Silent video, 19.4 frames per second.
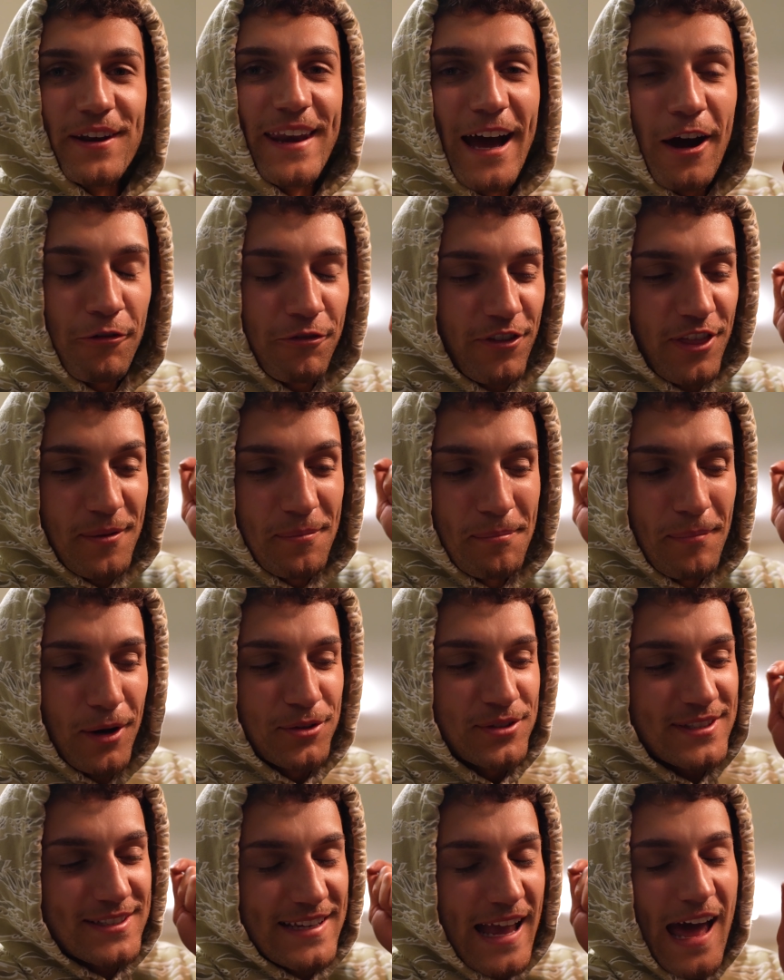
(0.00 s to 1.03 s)
now for the
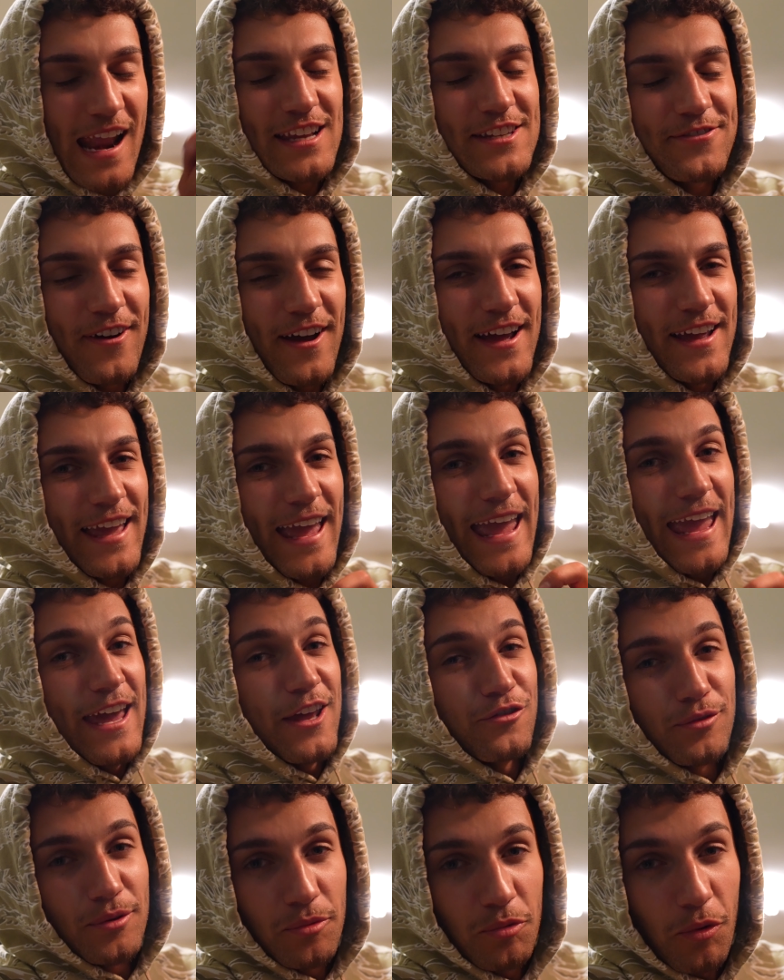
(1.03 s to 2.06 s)
most satisfying
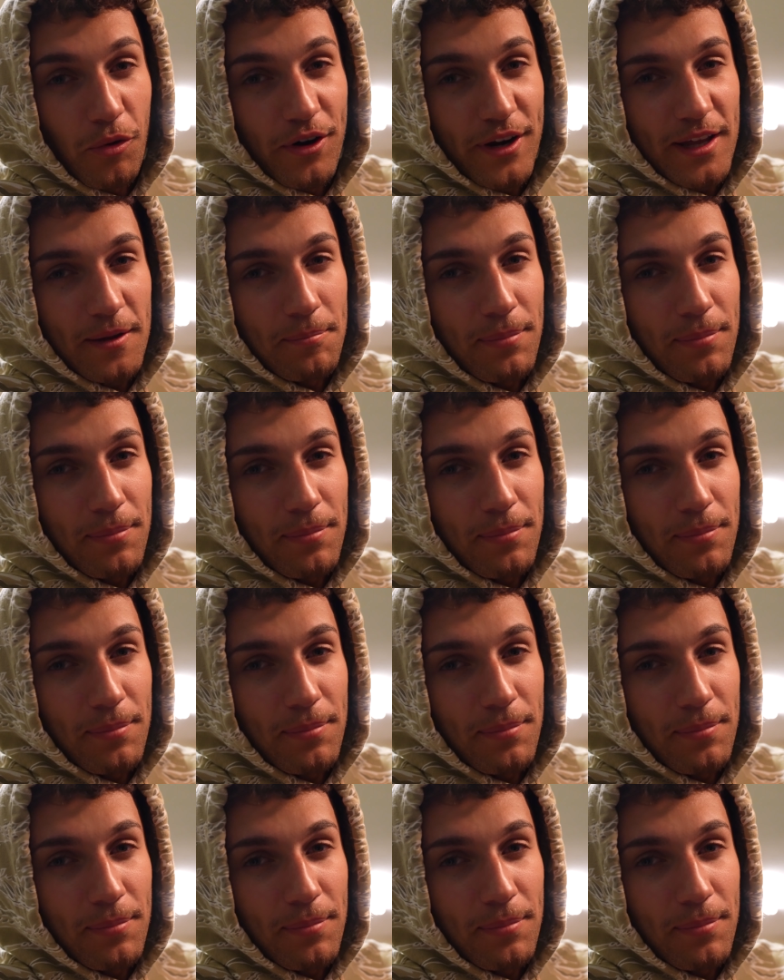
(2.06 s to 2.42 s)
and rewarding